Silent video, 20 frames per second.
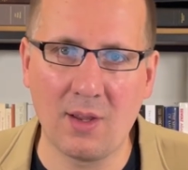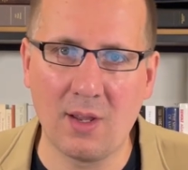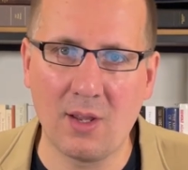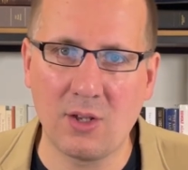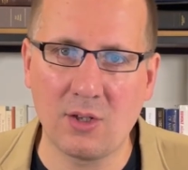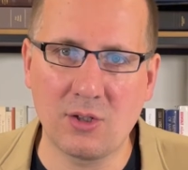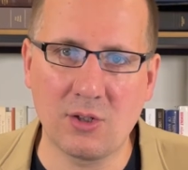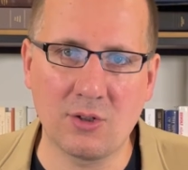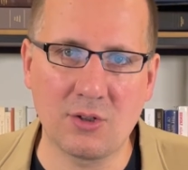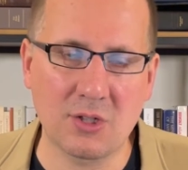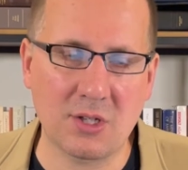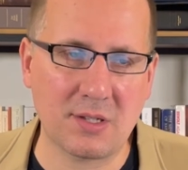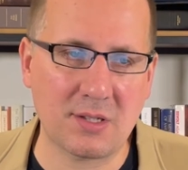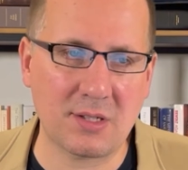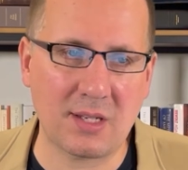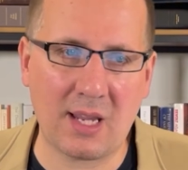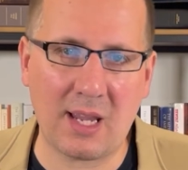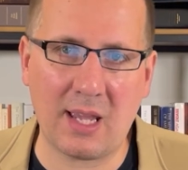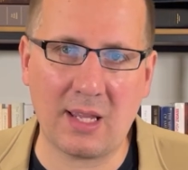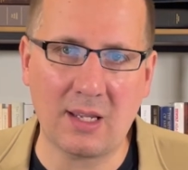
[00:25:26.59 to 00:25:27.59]
you
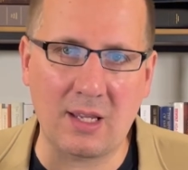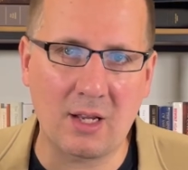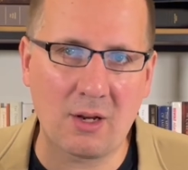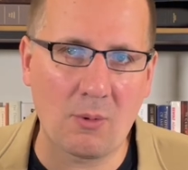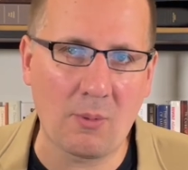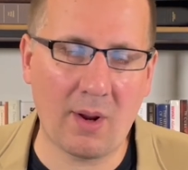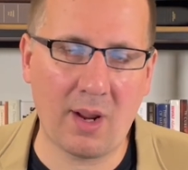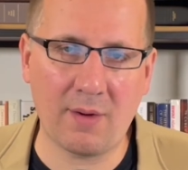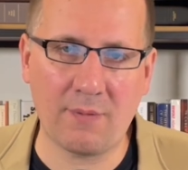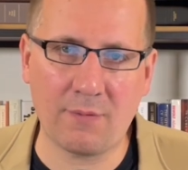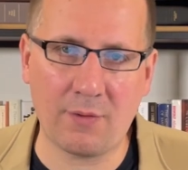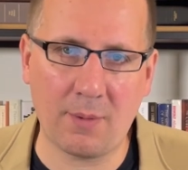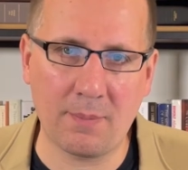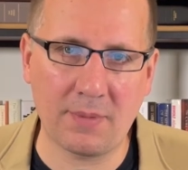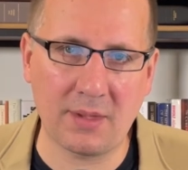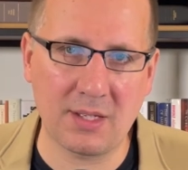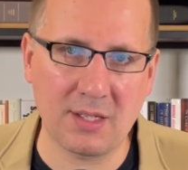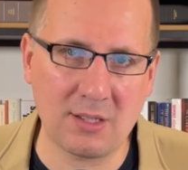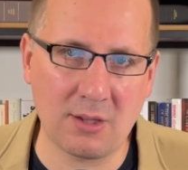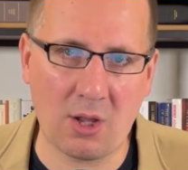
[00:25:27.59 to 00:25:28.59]
just can't get away from
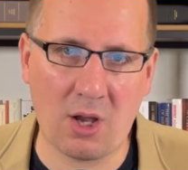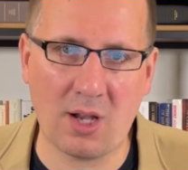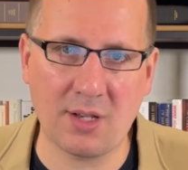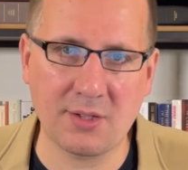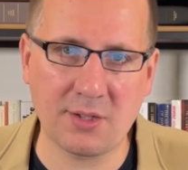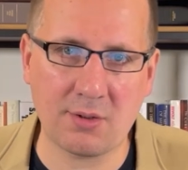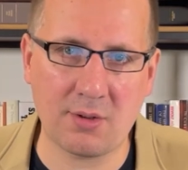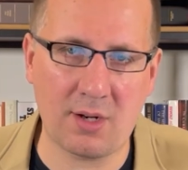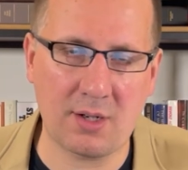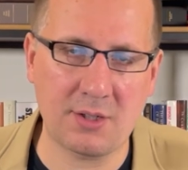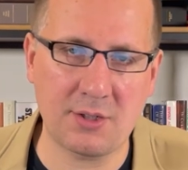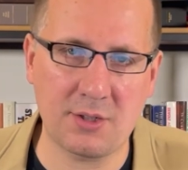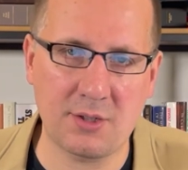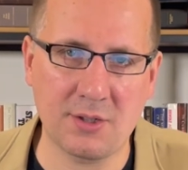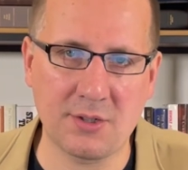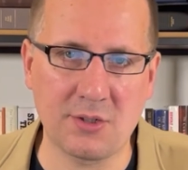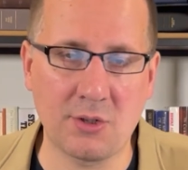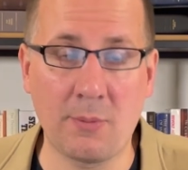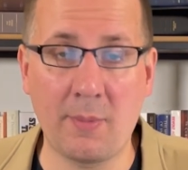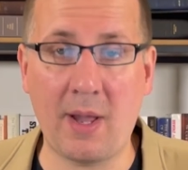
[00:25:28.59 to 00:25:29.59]
these law
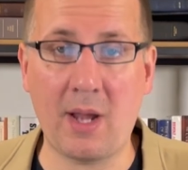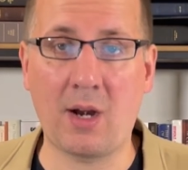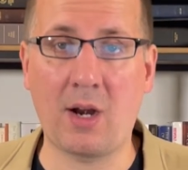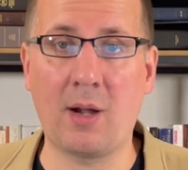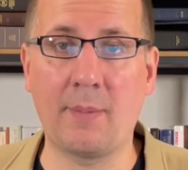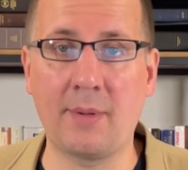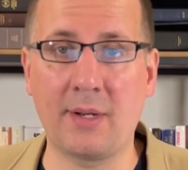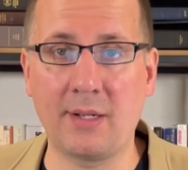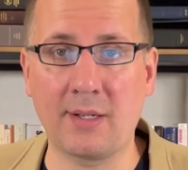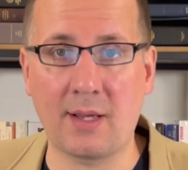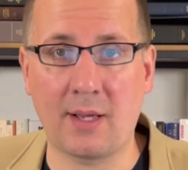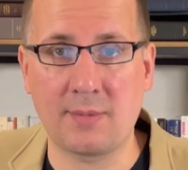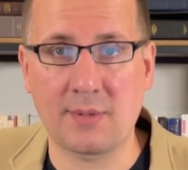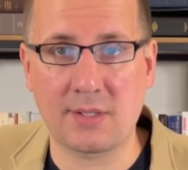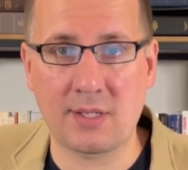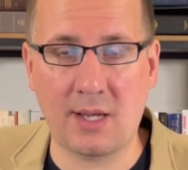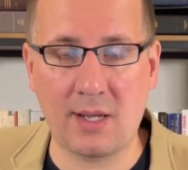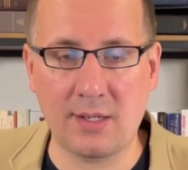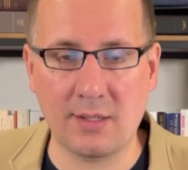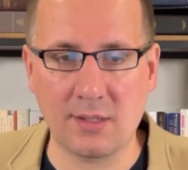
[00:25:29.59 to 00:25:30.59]
structures, no matter how many times
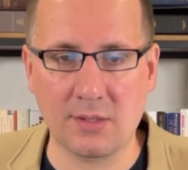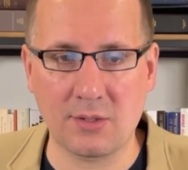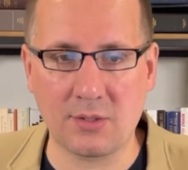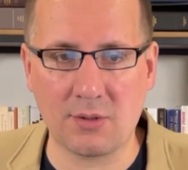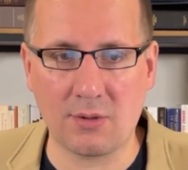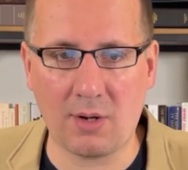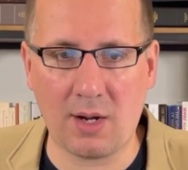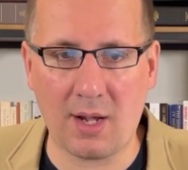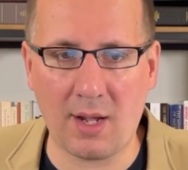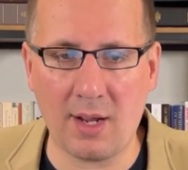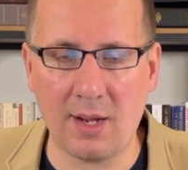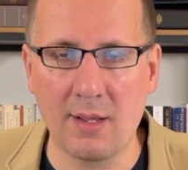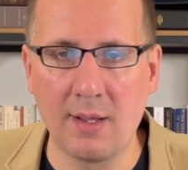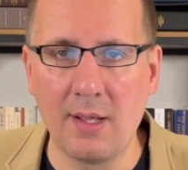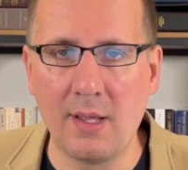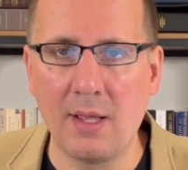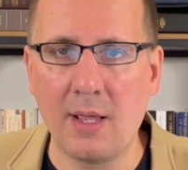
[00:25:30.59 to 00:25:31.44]
scientists try.